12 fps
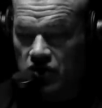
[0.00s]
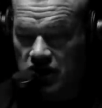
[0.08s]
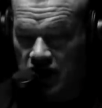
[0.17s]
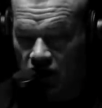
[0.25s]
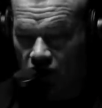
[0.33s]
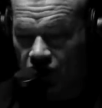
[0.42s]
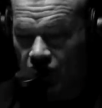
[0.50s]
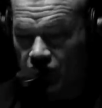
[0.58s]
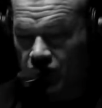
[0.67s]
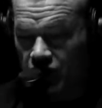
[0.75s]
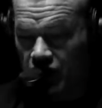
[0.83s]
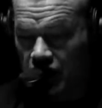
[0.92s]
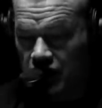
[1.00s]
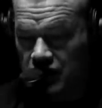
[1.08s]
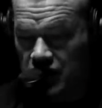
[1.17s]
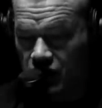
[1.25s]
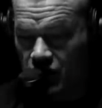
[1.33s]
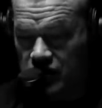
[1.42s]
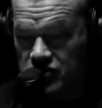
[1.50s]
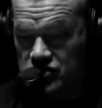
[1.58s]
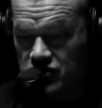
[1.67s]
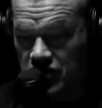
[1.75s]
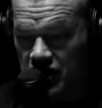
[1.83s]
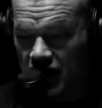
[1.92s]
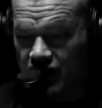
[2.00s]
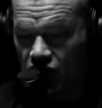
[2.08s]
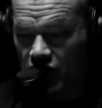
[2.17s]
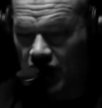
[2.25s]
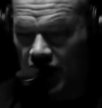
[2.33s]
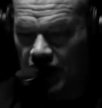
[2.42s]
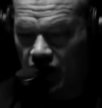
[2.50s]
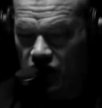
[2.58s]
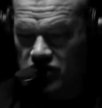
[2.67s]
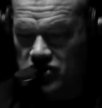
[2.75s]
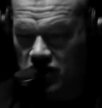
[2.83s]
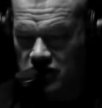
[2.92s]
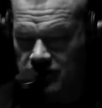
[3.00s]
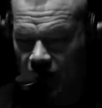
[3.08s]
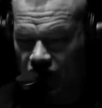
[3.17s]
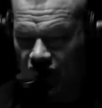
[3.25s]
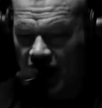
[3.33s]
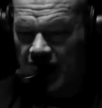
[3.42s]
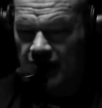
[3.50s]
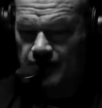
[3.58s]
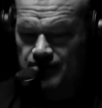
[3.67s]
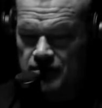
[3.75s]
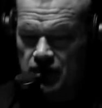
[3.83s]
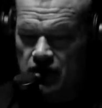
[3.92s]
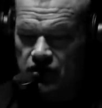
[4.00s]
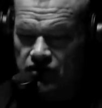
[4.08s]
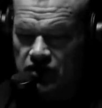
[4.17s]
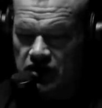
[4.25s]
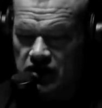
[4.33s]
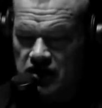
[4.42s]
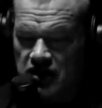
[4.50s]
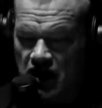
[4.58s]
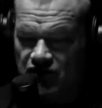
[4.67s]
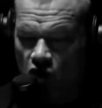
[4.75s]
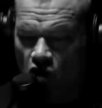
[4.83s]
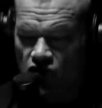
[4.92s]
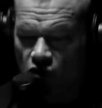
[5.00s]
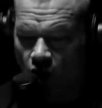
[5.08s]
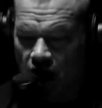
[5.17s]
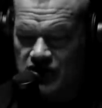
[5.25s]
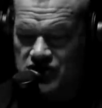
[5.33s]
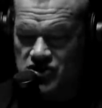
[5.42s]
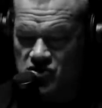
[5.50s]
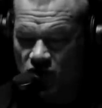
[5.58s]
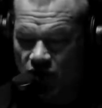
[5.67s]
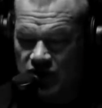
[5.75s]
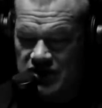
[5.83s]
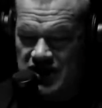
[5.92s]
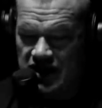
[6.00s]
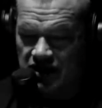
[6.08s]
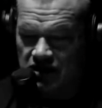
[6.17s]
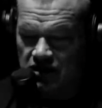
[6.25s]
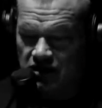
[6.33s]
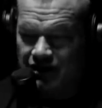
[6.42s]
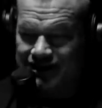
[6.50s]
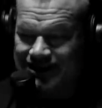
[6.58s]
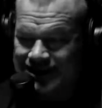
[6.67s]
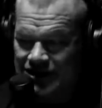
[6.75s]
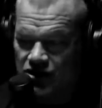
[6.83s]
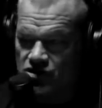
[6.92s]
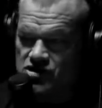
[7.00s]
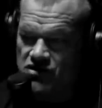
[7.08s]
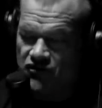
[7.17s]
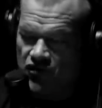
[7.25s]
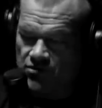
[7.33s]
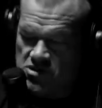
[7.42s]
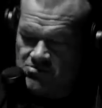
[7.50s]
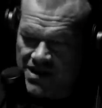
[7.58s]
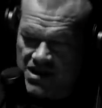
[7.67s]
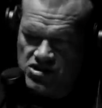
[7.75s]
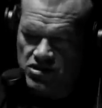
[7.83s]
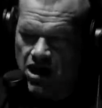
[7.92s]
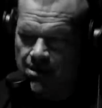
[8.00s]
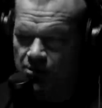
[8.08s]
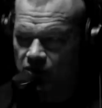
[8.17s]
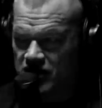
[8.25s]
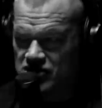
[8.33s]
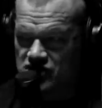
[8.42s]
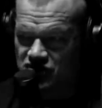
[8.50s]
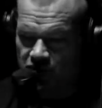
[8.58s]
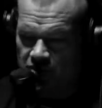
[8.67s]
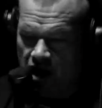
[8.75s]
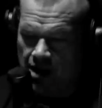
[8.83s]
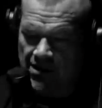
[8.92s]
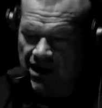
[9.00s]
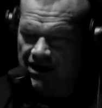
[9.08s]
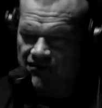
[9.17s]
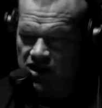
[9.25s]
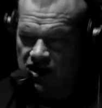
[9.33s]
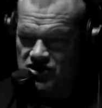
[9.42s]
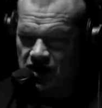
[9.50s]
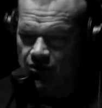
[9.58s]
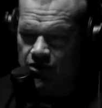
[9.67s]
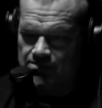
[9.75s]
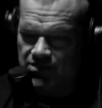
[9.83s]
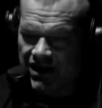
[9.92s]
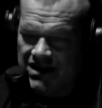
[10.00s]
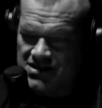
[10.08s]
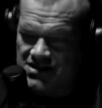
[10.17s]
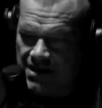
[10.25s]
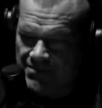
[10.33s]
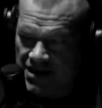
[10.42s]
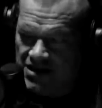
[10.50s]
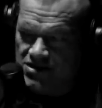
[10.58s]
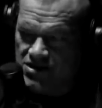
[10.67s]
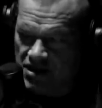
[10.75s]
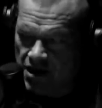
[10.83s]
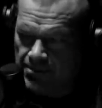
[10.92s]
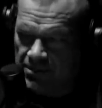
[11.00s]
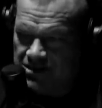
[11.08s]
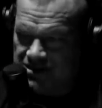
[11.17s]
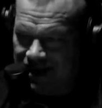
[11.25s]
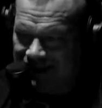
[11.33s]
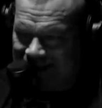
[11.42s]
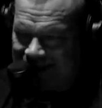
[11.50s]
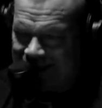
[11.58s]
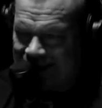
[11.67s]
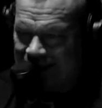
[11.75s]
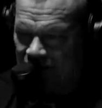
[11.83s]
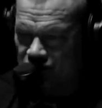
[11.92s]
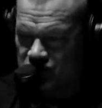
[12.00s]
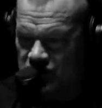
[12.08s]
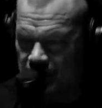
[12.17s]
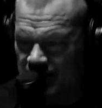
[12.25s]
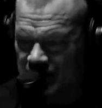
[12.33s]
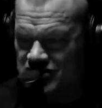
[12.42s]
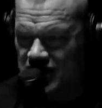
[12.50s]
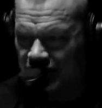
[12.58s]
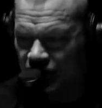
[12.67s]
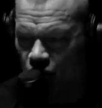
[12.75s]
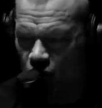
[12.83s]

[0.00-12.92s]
get on there and get registered. EF Online, I already talked about that. The EF Overwatch, this is where we take leaders from special operations, from combat aviation, and we place them into companies that need leadership inside their